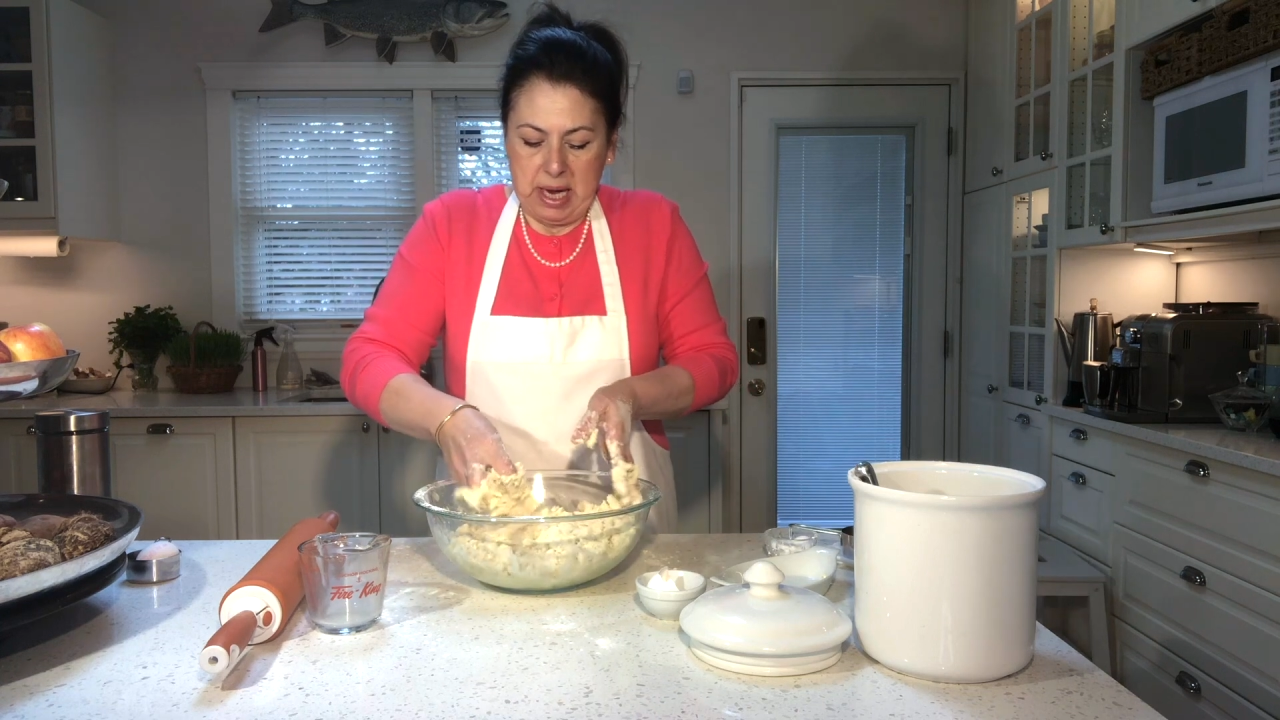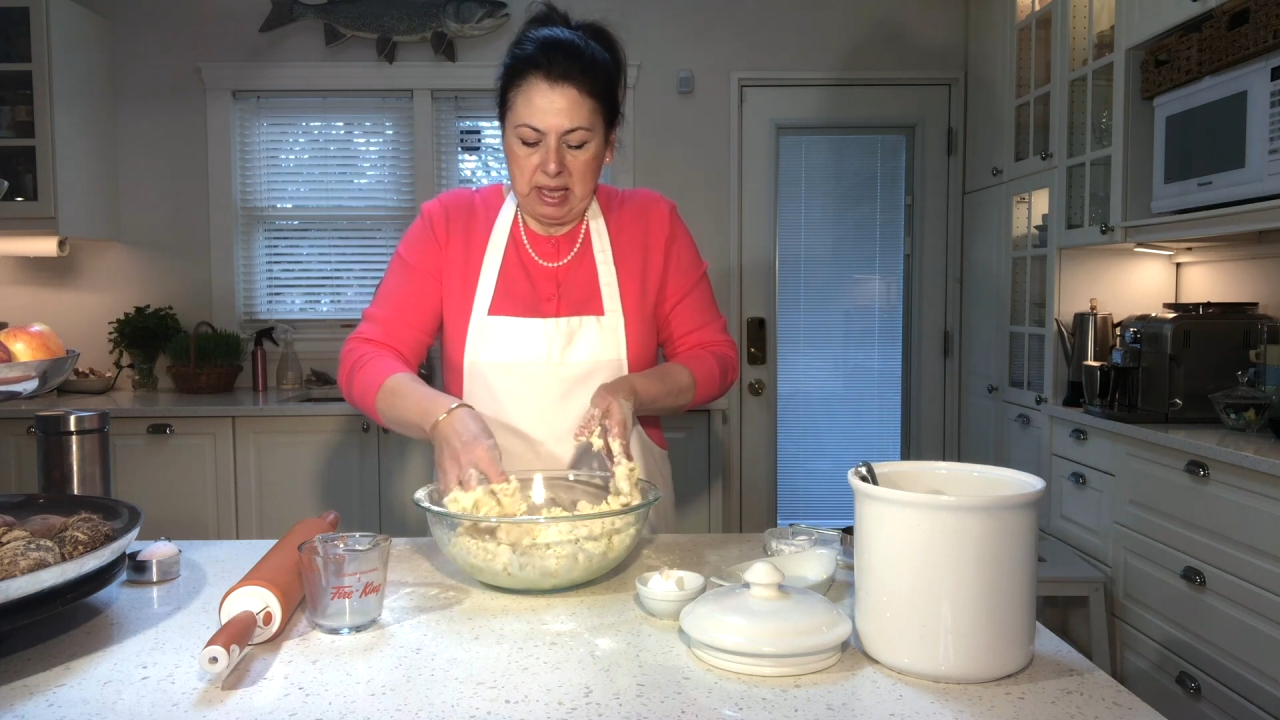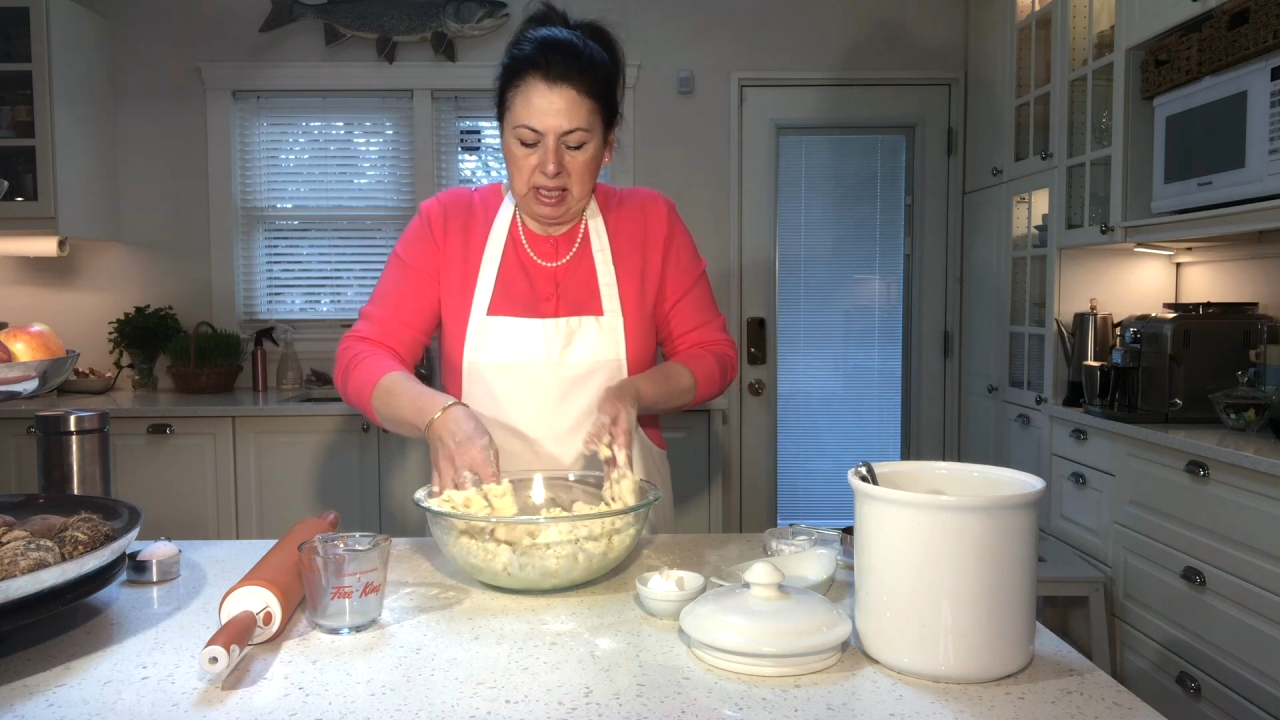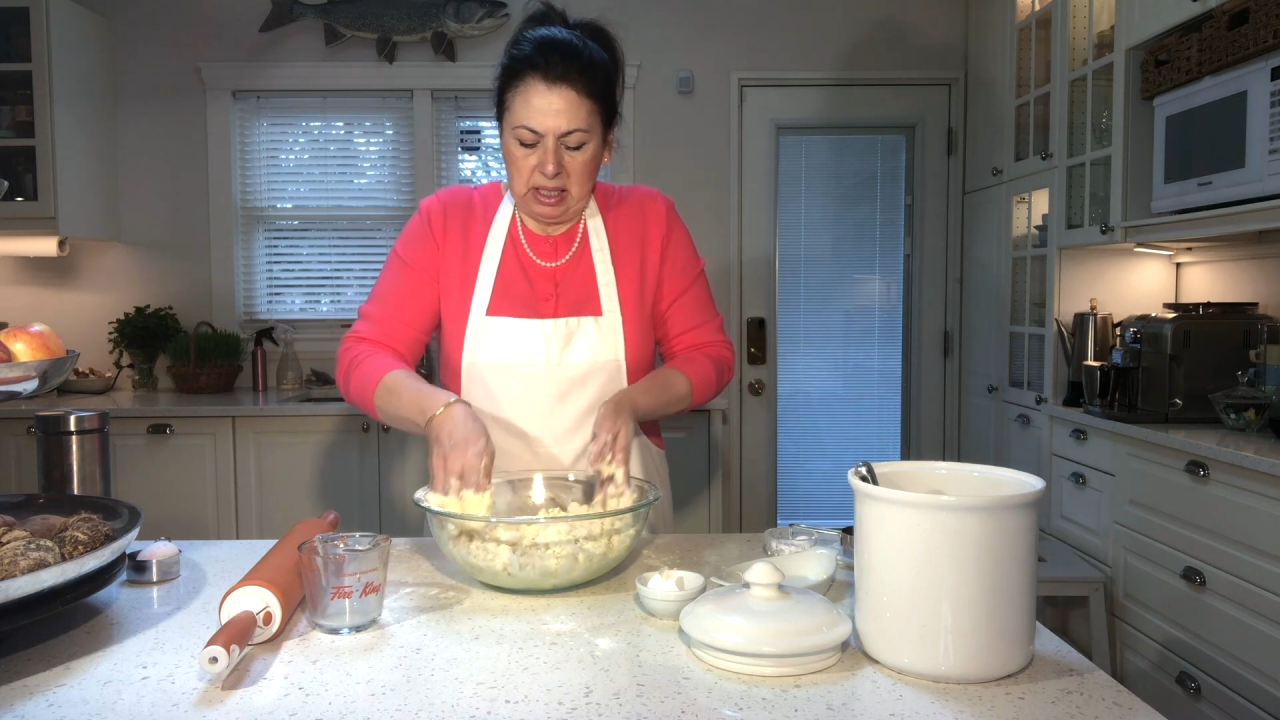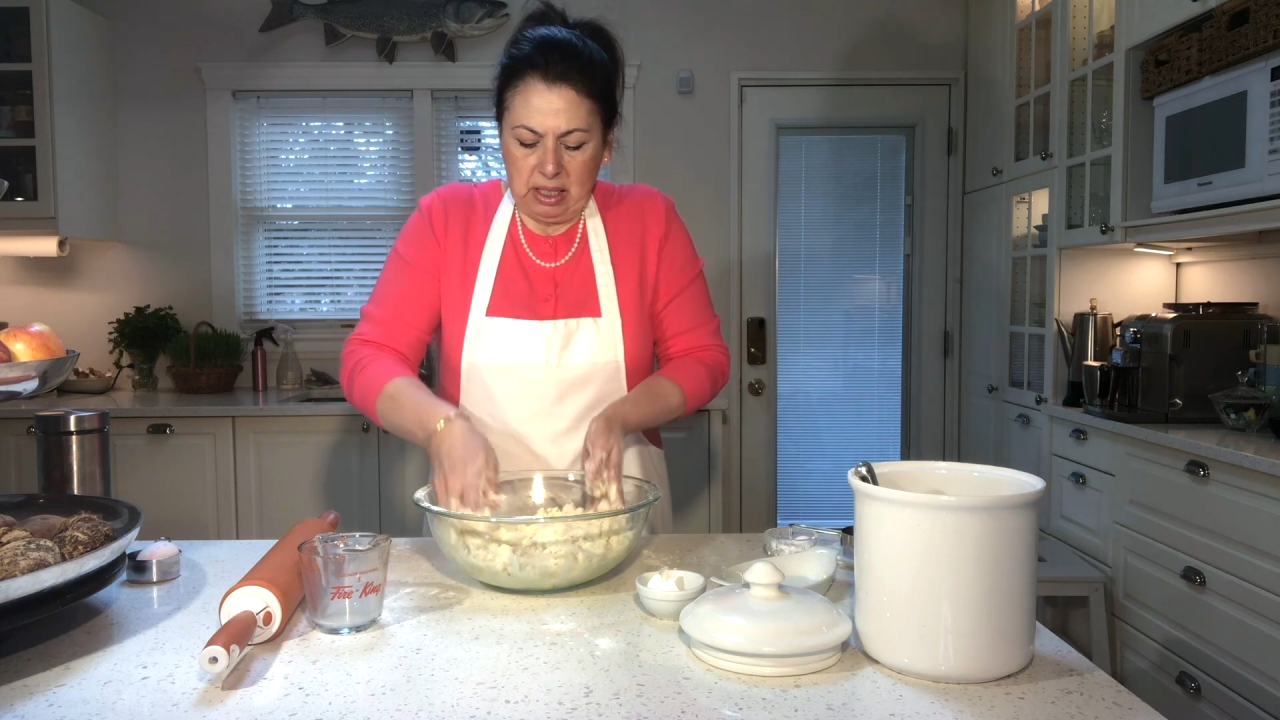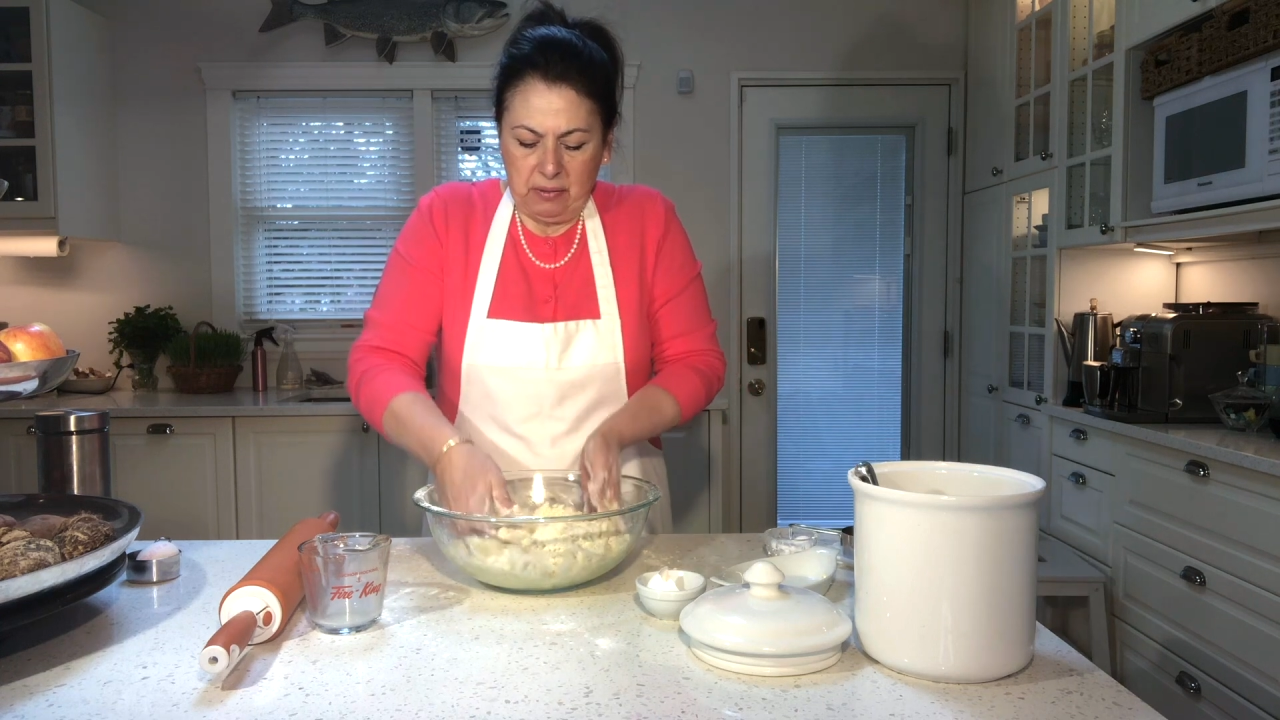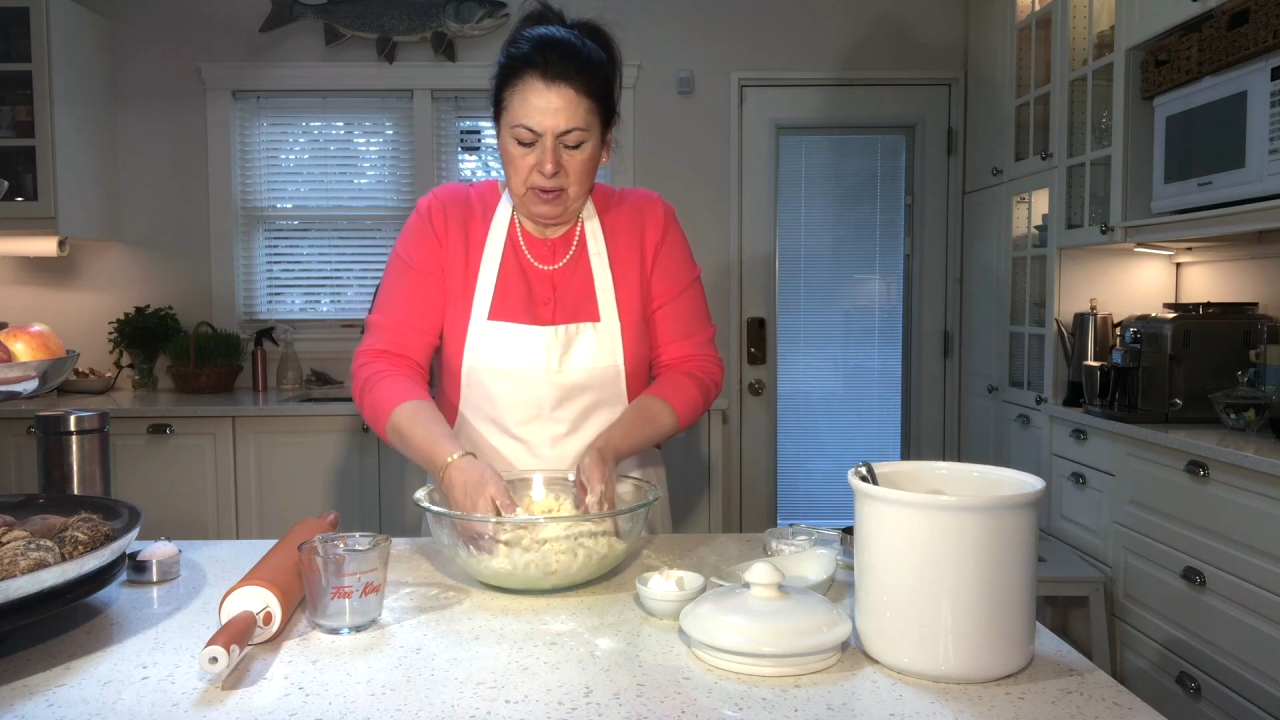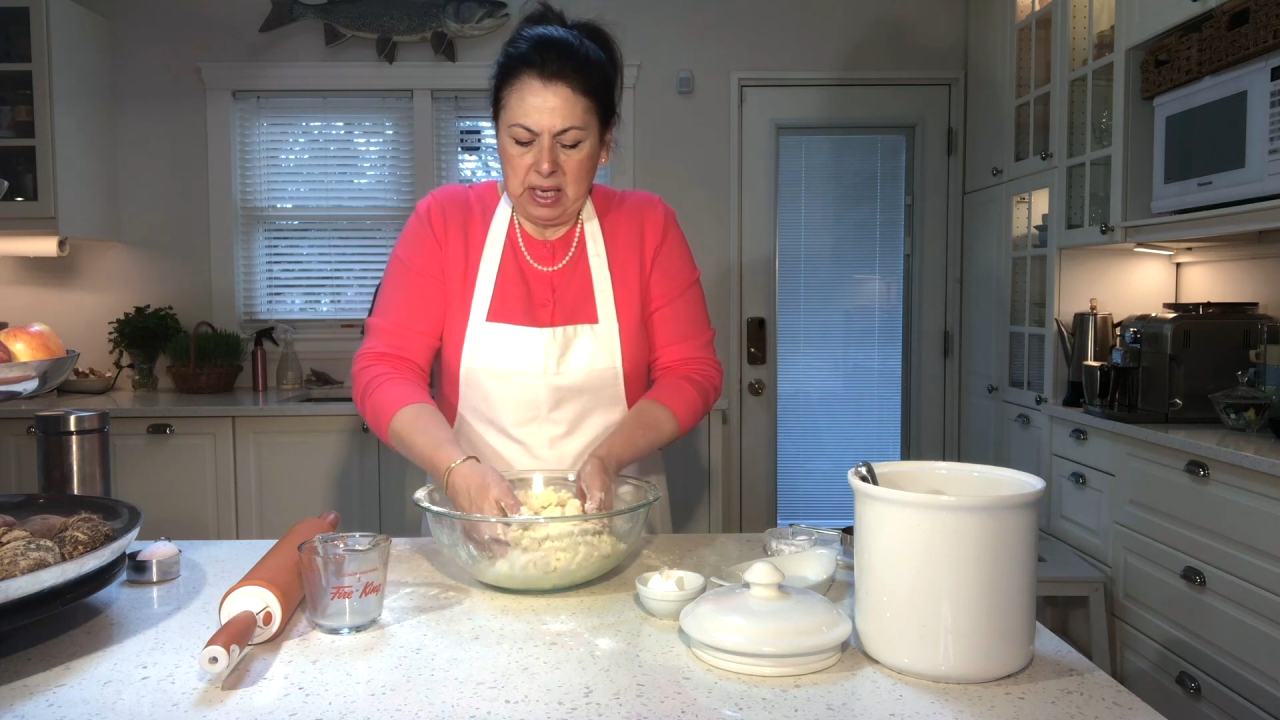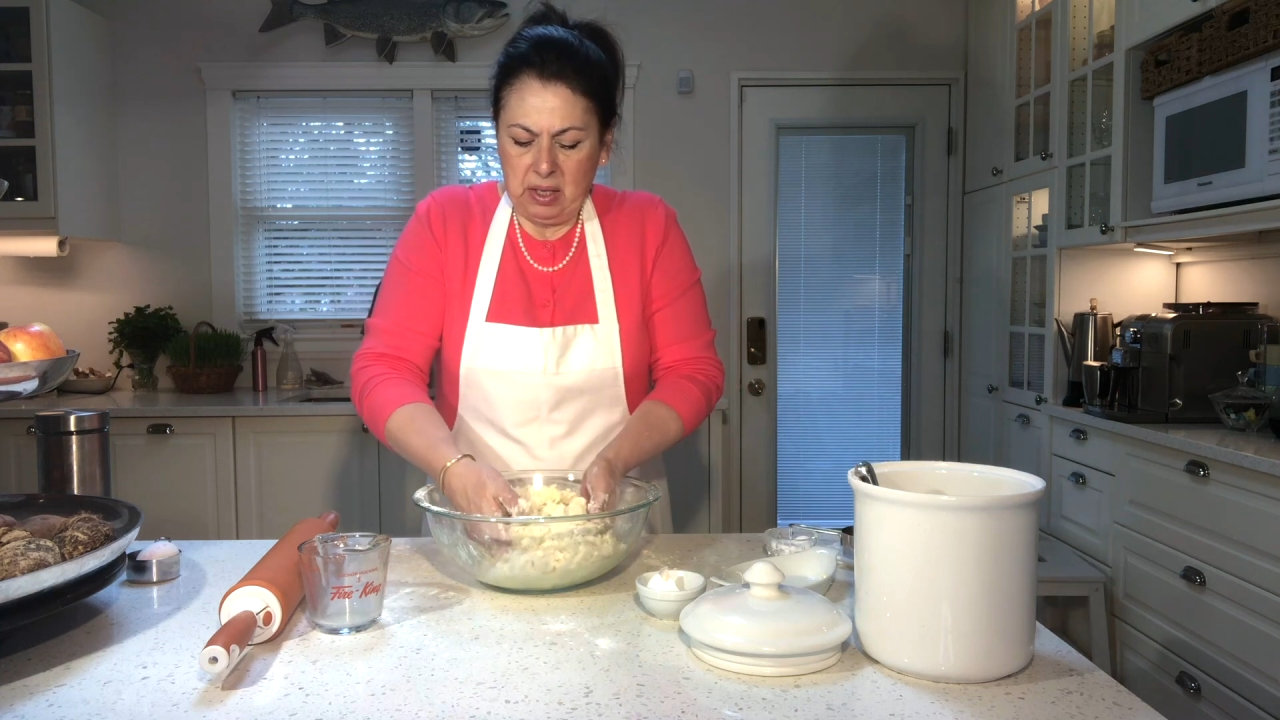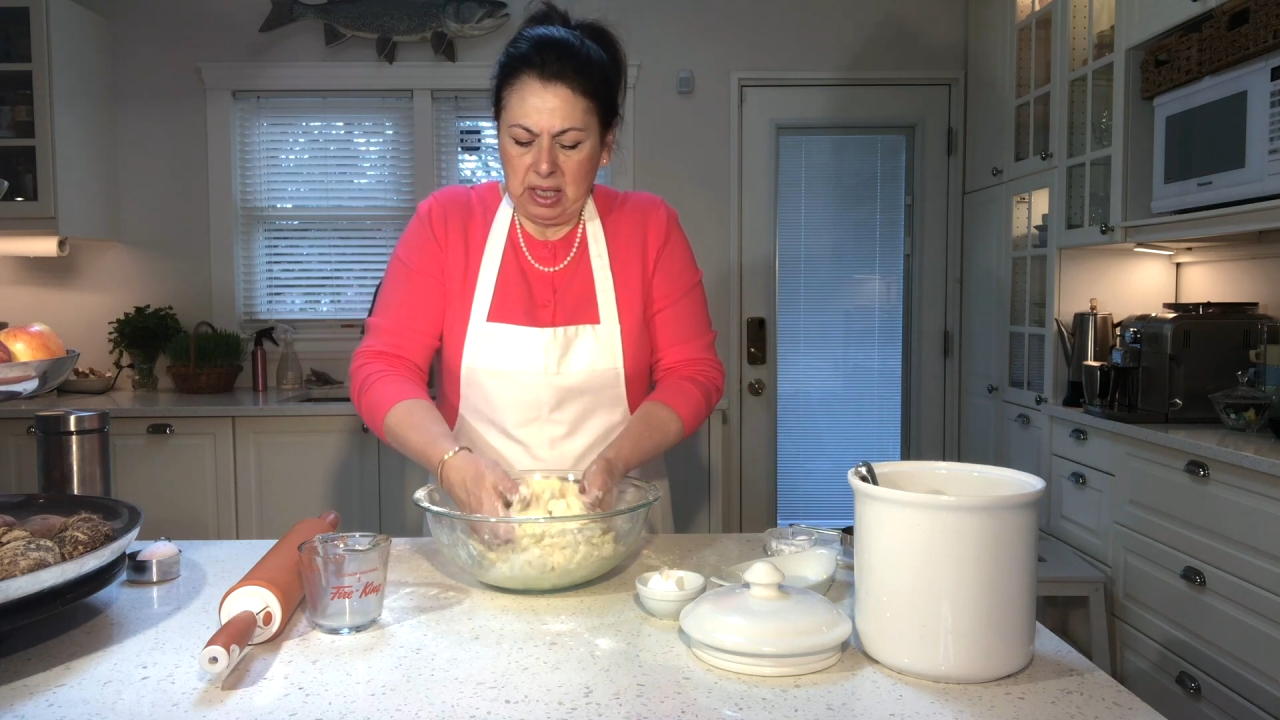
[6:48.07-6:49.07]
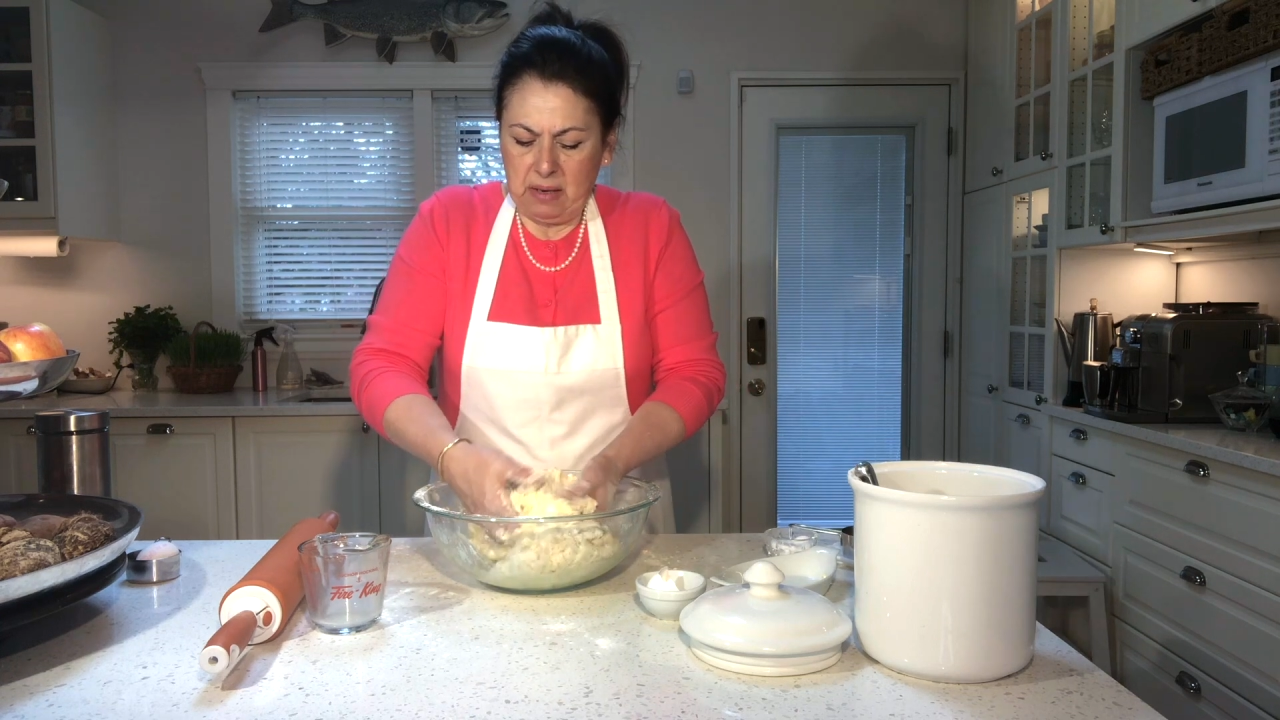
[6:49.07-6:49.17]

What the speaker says: this is feeling,